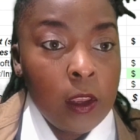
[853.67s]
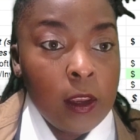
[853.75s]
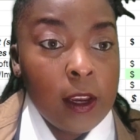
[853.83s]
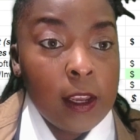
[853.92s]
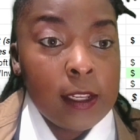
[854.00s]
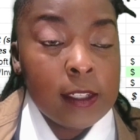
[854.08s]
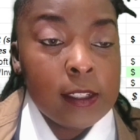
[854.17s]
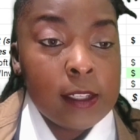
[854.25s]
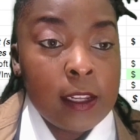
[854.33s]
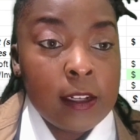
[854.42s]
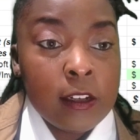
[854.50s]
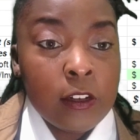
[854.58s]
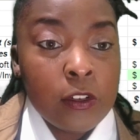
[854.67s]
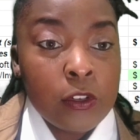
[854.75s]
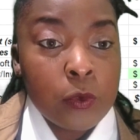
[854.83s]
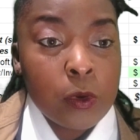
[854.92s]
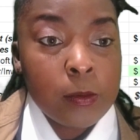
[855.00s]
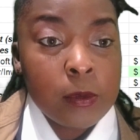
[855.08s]
because it said in the
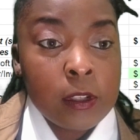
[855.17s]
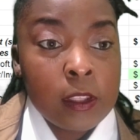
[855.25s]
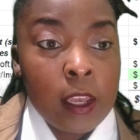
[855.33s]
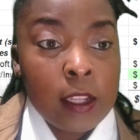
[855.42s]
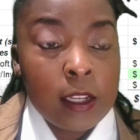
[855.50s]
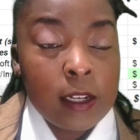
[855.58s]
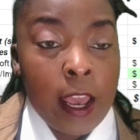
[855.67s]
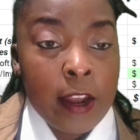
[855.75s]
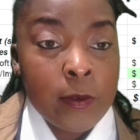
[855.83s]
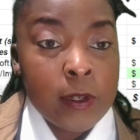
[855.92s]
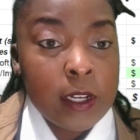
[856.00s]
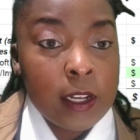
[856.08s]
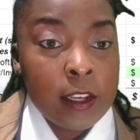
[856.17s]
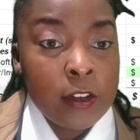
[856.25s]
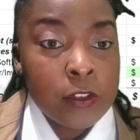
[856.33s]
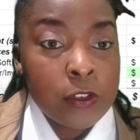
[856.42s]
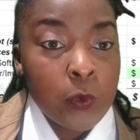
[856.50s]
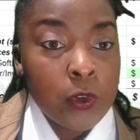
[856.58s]
description that the title was clear,
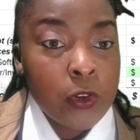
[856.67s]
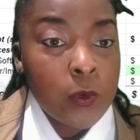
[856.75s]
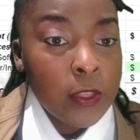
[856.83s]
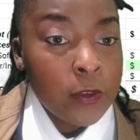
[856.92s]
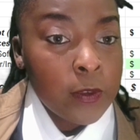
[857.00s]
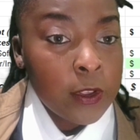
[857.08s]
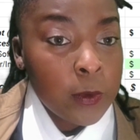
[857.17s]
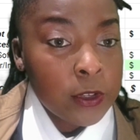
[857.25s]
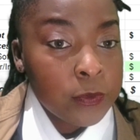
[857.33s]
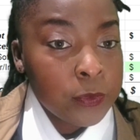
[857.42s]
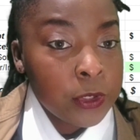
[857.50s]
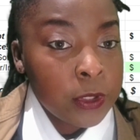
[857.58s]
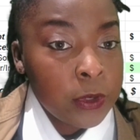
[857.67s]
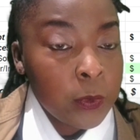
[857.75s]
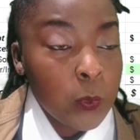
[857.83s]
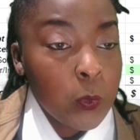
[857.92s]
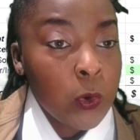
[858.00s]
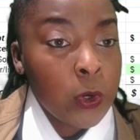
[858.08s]
so we don't have to really
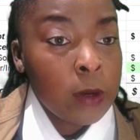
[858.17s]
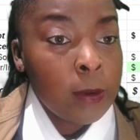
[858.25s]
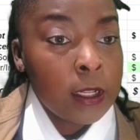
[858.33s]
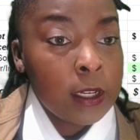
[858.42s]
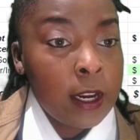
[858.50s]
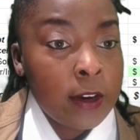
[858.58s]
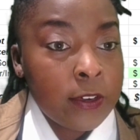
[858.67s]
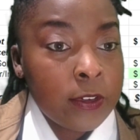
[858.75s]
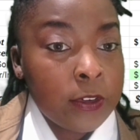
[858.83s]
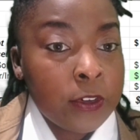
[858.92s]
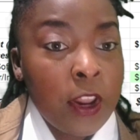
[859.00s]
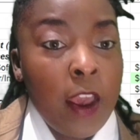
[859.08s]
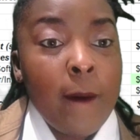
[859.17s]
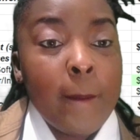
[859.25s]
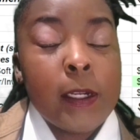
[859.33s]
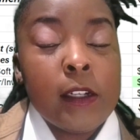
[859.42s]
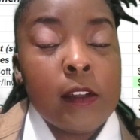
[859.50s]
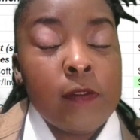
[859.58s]
worry about the title search.
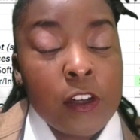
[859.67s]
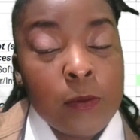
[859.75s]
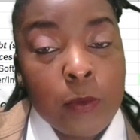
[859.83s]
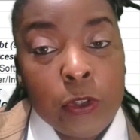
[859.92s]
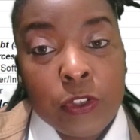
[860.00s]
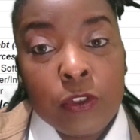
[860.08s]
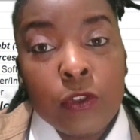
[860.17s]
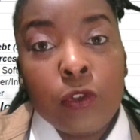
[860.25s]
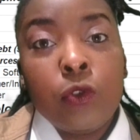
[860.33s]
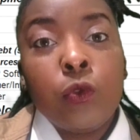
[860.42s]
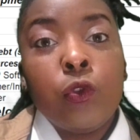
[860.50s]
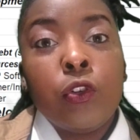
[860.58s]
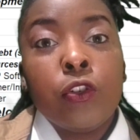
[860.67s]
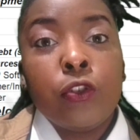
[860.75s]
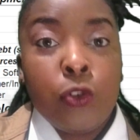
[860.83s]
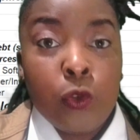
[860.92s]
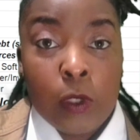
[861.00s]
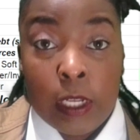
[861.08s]
But it's very important to do your
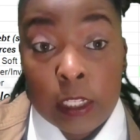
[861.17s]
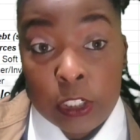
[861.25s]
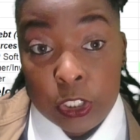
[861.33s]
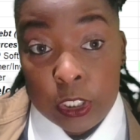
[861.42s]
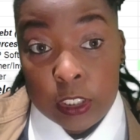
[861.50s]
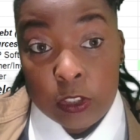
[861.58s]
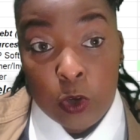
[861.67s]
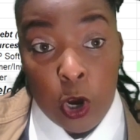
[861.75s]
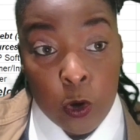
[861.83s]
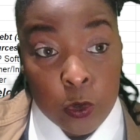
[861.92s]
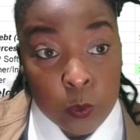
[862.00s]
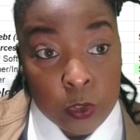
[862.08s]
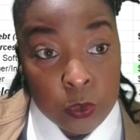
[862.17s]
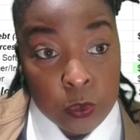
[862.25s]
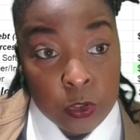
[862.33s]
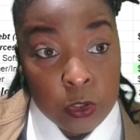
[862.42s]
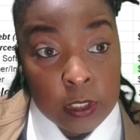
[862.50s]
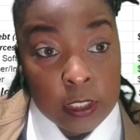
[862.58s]
due diligence. You always want to do your
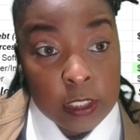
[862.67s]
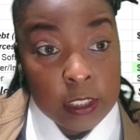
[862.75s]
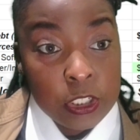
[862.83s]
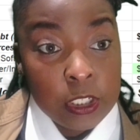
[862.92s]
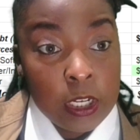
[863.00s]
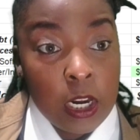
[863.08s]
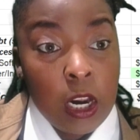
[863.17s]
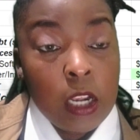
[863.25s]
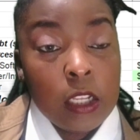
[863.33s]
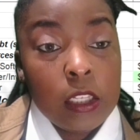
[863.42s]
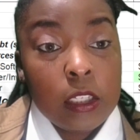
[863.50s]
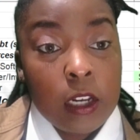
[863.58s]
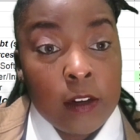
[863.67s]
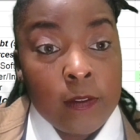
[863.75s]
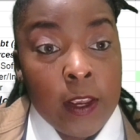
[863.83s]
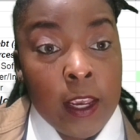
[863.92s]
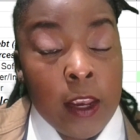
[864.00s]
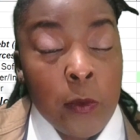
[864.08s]
due diligence.
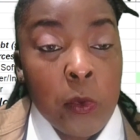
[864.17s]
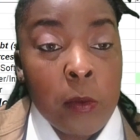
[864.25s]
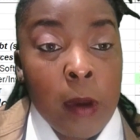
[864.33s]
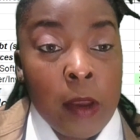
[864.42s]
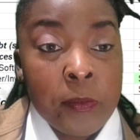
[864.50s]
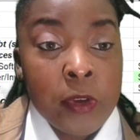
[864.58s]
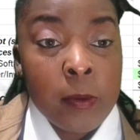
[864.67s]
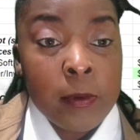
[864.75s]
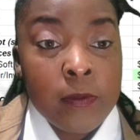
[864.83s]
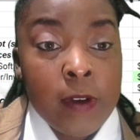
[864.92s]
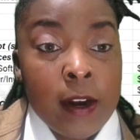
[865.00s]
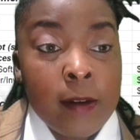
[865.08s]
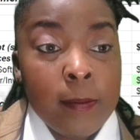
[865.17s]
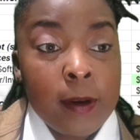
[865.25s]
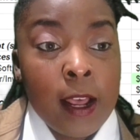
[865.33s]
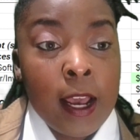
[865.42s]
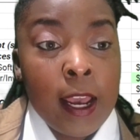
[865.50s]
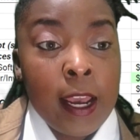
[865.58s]
Survey, we might be able to find a
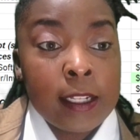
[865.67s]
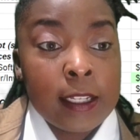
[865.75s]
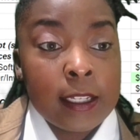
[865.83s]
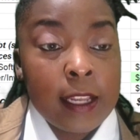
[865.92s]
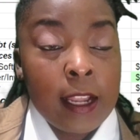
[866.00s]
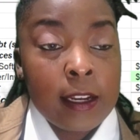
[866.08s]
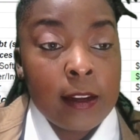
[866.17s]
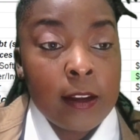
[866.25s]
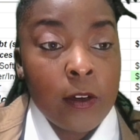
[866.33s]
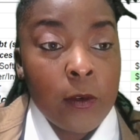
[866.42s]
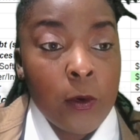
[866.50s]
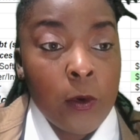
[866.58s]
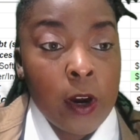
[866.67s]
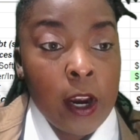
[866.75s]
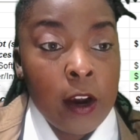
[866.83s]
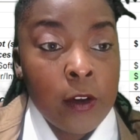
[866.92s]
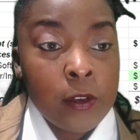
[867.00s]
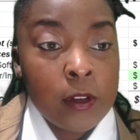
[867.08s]
plot at the
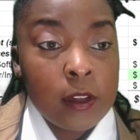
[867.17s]
courthouse,